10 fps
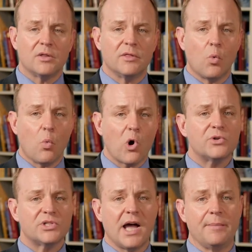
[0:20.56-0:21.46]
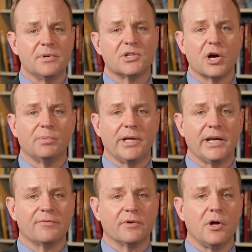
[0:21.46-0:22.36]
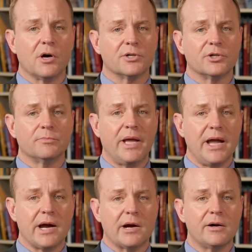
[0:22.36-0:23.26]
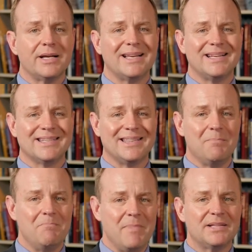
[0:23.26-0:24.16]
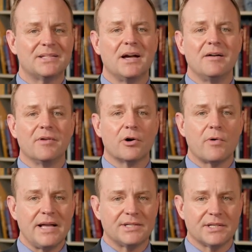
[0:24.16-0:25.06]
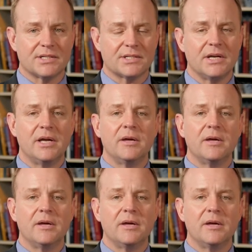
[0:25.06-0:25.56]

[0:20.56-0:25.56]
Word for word: The worst time to start planning for long-term care is in the midst of a crisis,